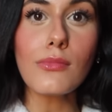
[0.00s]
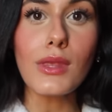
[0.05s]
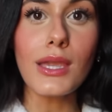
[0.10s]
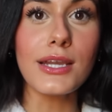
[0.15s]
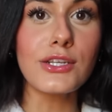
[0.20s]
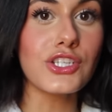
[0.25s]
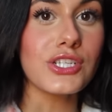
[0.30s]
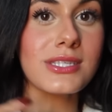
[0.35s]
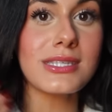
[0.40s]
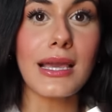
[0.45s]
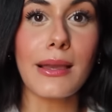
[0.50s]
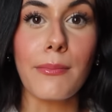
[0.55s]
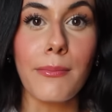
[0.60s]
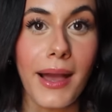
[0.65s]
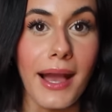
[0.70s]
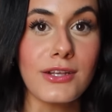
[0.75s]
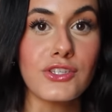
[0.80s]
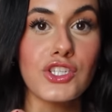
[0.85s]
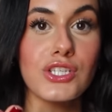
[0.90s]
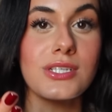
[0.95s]
it just like
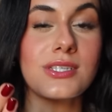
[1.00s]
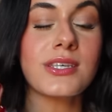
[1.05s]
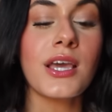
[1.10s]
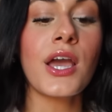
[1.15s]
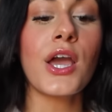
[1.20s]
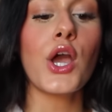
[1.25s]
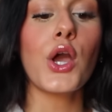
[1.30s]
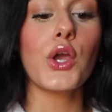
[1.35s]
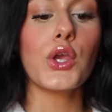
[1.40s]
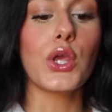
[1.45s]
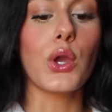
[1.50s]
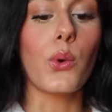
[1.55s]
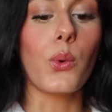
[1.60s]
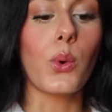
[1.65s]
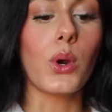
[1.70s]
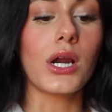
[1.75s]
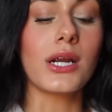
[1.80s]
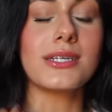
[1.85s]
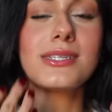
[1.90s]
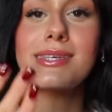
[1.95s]
matches
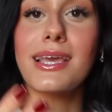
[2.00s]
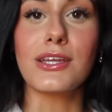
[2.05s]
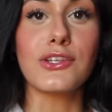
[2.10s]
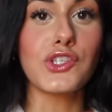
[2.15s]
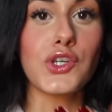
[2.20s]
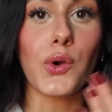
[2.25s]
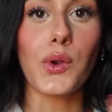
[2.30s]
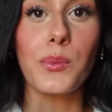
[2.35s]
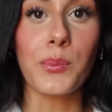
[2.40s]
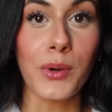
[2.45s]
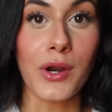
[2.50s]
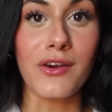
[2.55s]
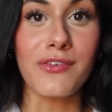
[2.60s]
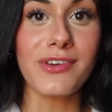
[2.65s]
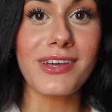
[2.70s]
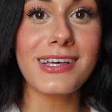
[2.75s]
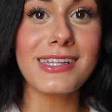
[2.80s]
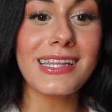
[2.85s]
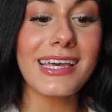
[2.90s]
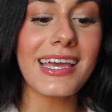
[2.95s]
your skin tone
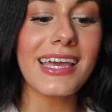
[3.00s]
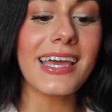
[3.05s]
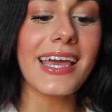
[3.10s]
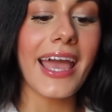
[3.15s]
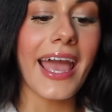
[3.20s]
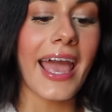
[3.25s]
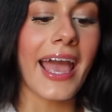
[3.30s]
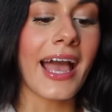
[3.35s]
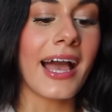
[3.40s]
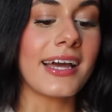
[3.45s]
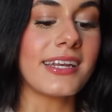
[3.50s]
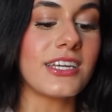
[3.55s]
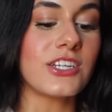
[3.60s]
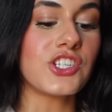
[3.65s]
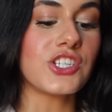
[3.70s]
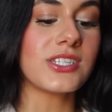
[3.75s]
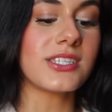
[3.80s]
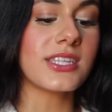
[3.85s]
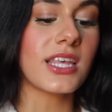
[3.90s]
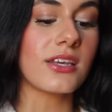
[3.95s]
perfectly, and it
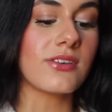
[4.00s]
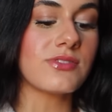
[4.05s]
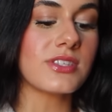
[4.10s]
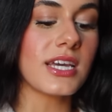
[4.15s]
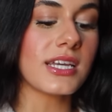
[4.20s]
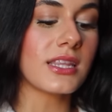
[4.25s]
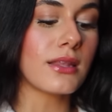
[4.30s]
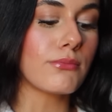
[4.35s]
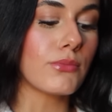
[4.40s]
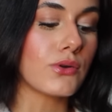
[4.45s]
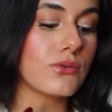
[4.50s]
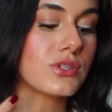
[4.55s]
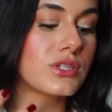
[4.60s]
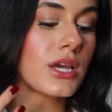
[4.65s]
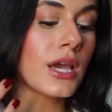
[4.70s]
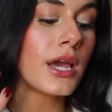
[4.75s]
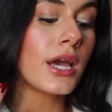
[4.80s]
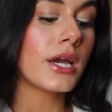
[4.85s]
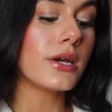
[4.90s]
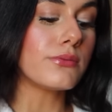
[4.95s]
just gives like the
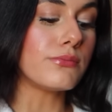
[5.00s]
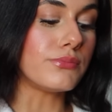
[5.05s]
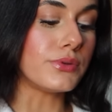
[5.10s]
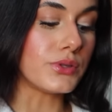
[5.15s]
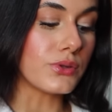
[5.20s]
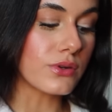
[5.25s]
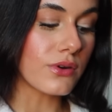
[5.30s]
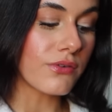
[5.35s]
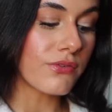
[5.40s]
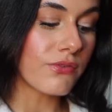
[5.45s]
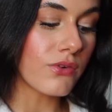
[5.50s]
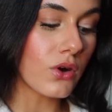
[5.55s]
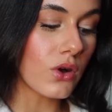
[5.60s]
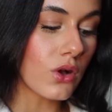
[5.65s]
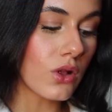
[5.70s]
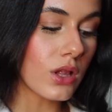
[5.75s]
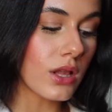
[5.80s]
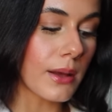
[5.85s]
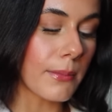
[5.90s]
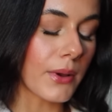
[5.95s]
most
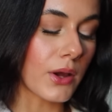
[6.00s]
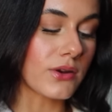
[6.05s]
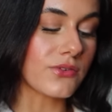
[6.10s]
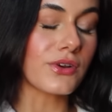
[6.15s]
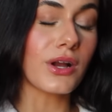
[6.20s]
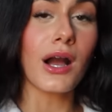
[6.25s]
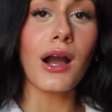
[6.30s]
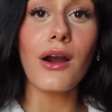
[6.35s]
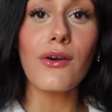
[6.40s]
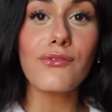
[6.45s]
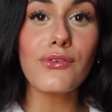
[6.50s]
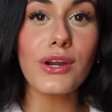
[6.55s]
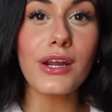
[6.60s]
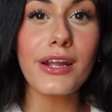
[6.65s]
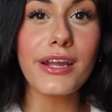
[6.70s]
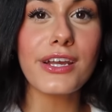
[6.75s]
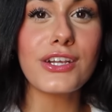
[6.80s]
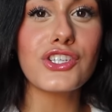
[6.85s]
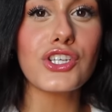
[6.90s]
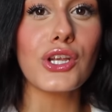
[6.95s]
beautiful amount of
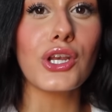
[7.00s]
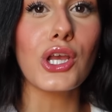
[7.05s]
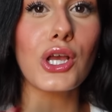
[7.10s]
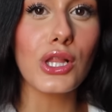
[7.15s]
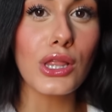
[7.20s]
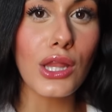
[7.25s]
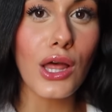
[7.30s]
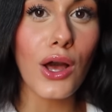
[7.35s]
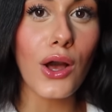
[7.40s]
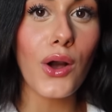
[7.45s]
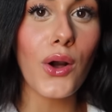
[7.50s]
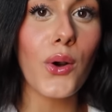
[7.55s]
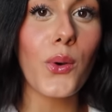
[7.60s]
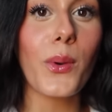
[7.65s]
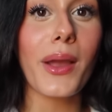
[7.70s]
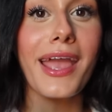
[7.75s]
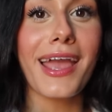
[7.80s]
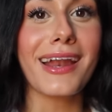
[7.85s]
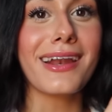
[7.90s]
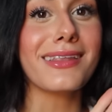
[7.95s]
coverage and
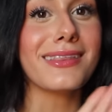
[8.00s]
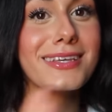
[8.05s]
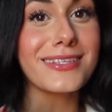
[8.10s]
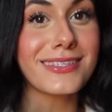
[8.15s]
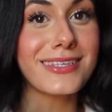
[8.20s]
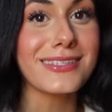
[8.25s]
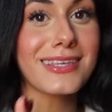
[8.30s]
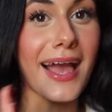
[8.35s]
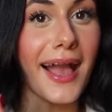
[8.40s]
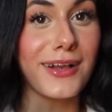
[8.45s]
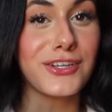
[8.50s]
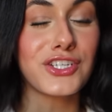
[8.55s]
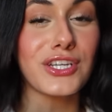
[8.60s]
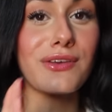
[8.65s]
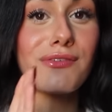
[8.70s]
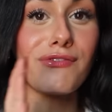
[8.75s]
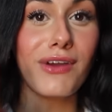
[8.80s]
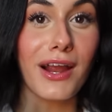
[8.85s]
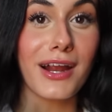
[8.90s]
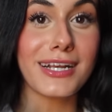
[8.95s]
glow. And this is
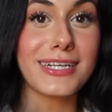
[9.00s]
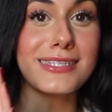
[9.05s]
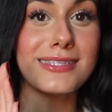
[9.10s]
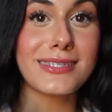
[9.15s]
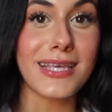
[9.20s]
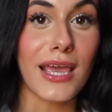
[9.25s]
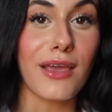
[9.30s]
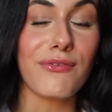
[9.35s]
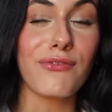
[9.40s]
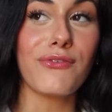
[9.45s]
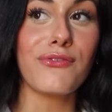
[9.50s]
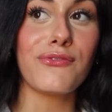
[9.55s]
actually very safe